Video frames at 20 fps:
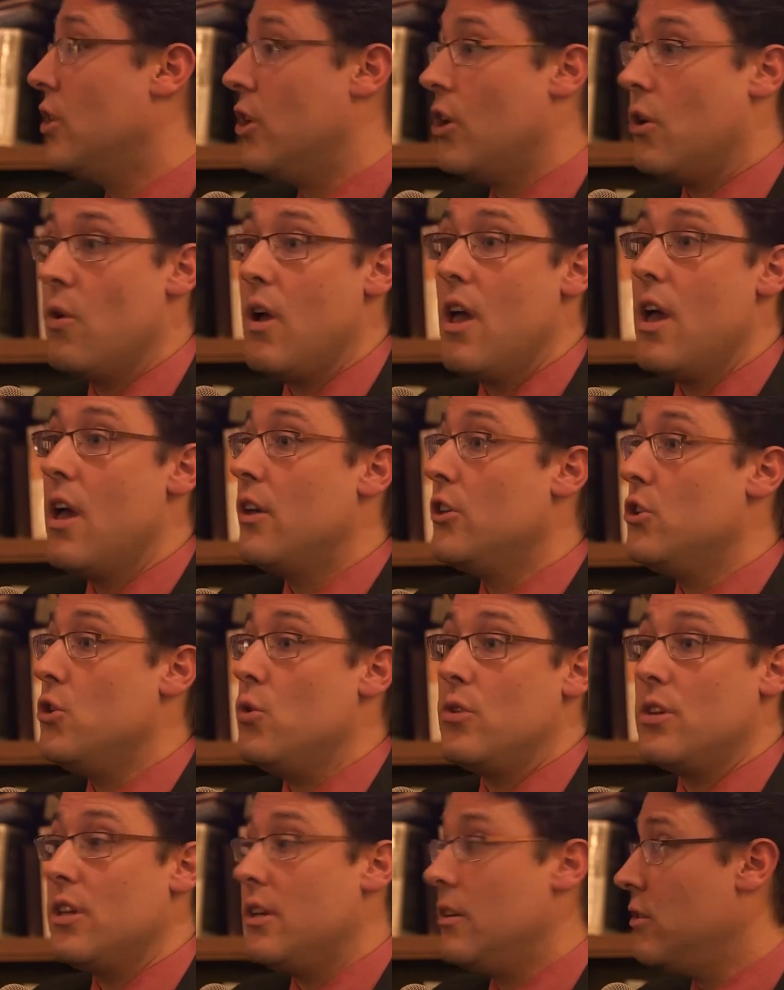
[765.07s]
You know,
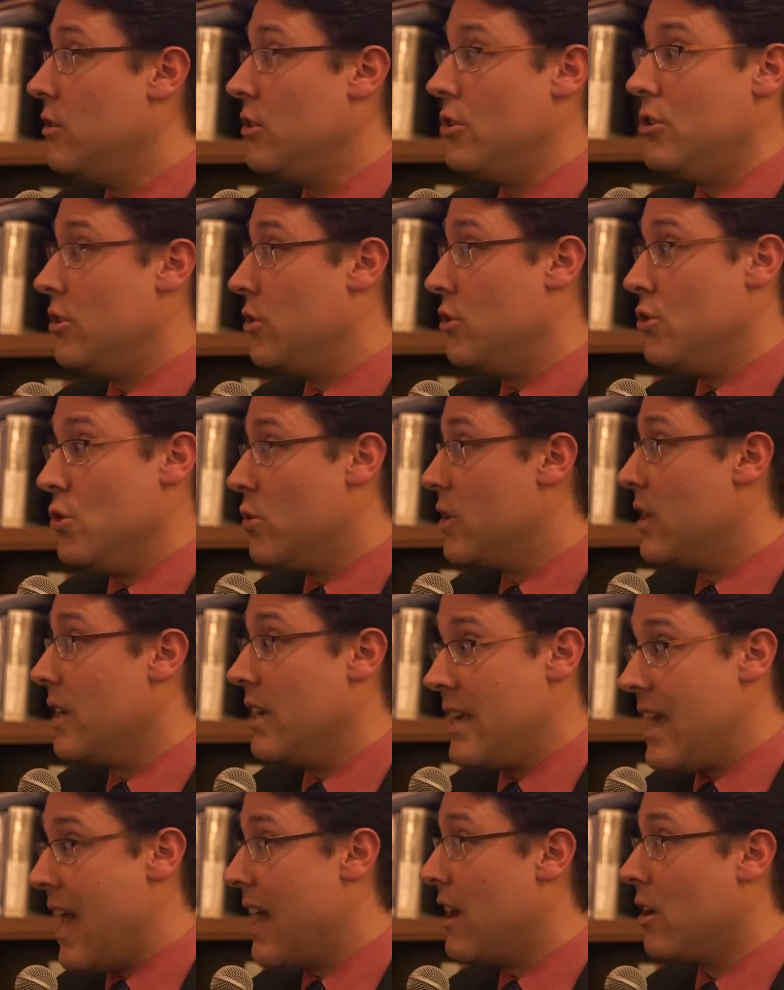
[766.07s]
you can you know you
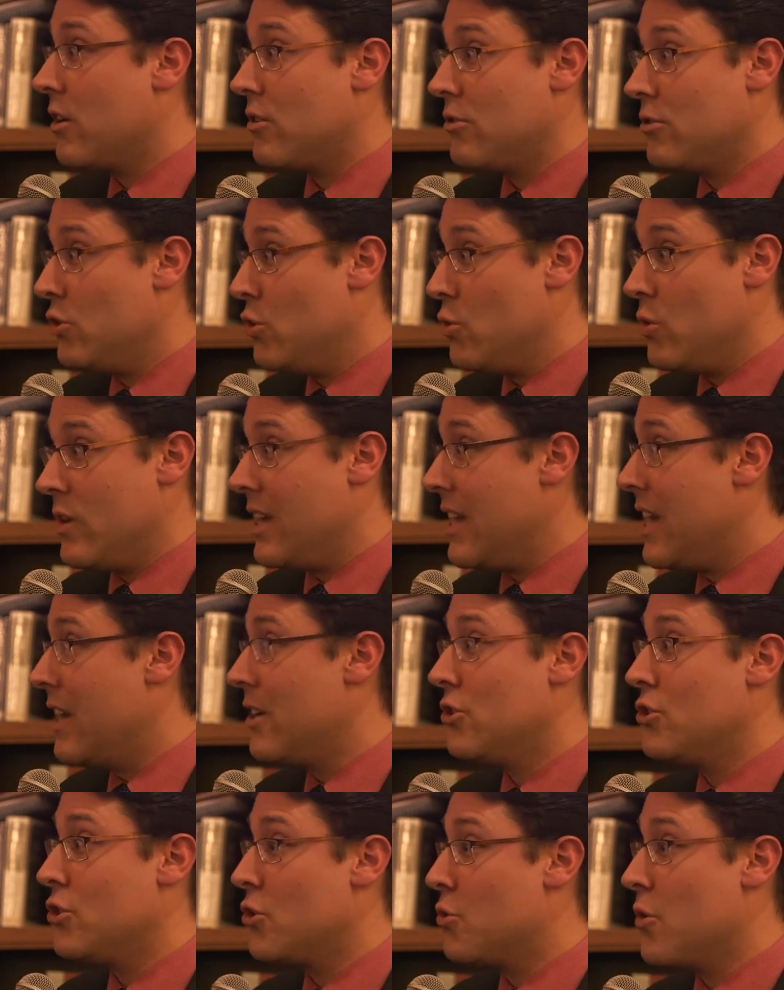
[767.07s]
can get a you can
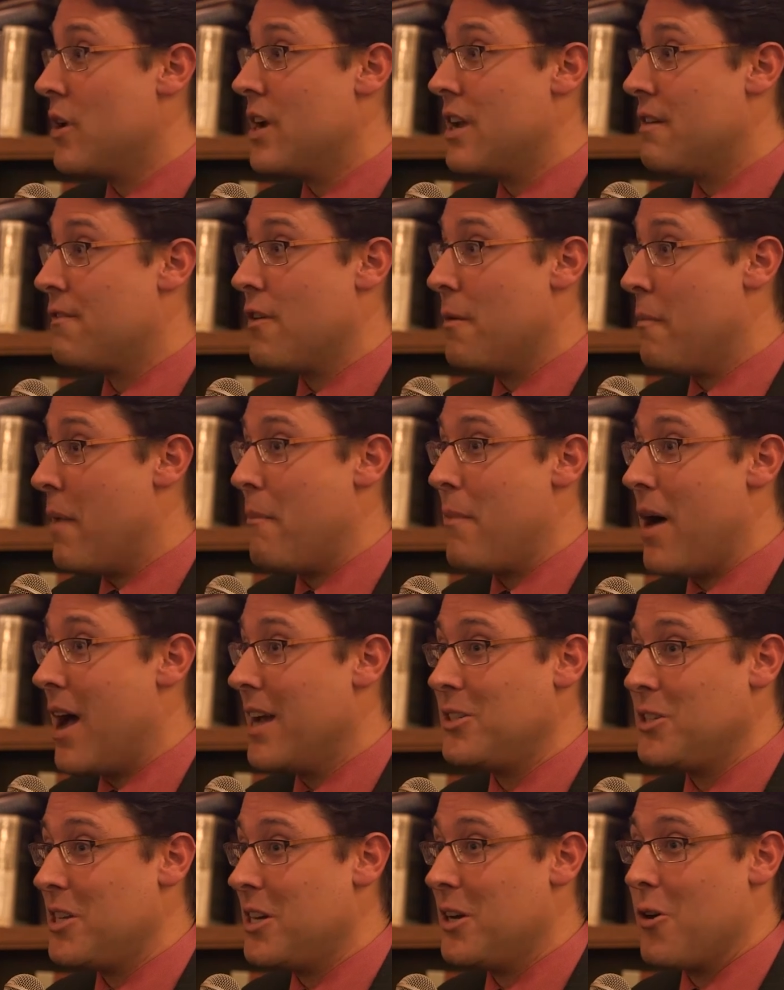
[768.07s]
get a degree from
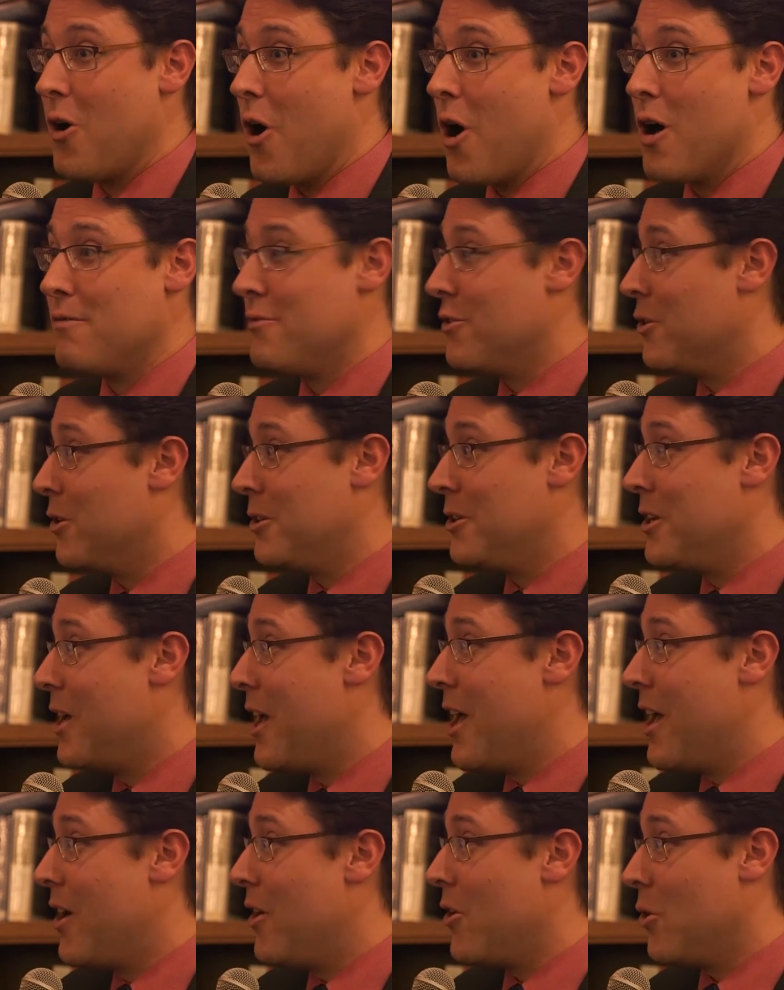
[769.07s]
MIT or Harvard
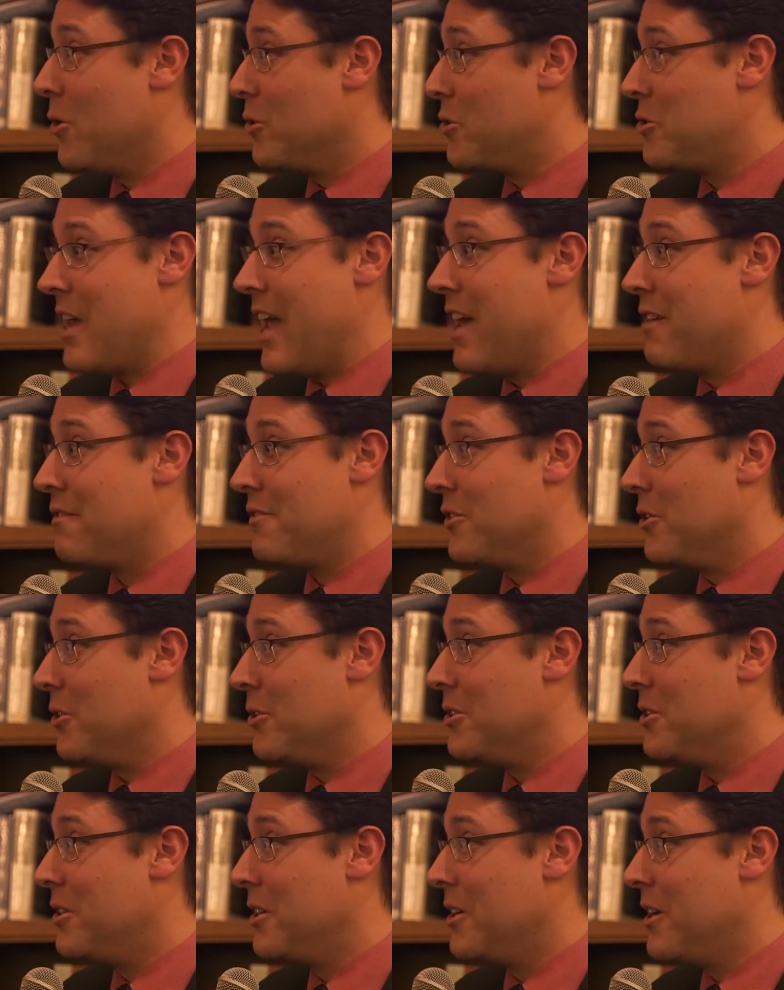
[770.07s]
or
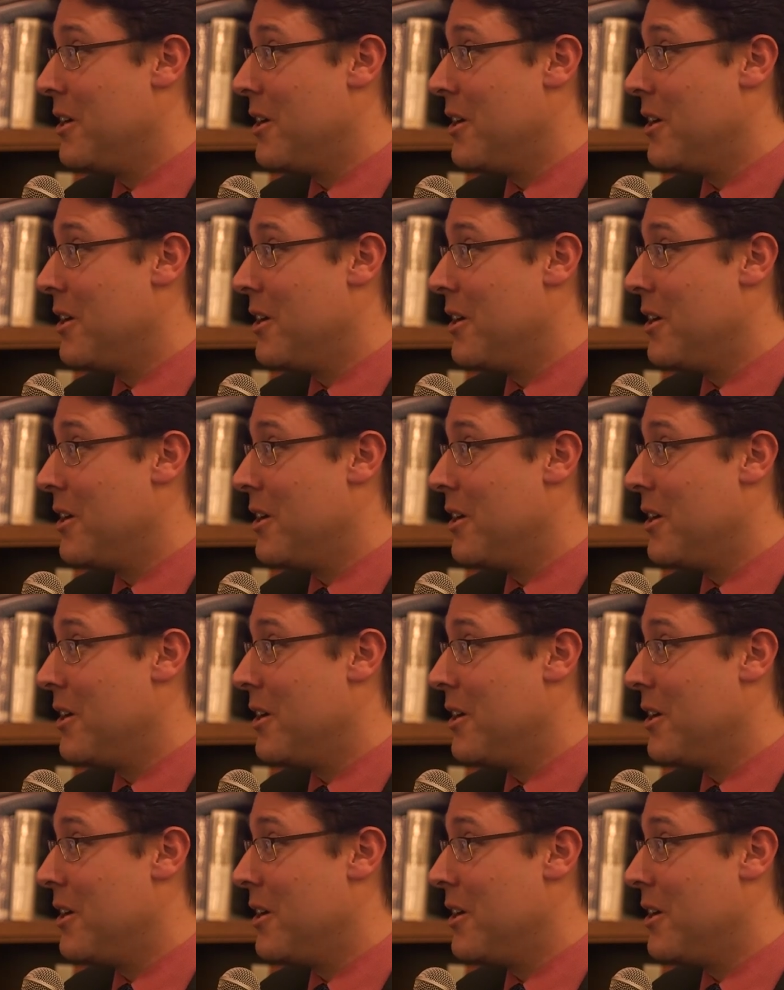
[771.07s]
Stanford,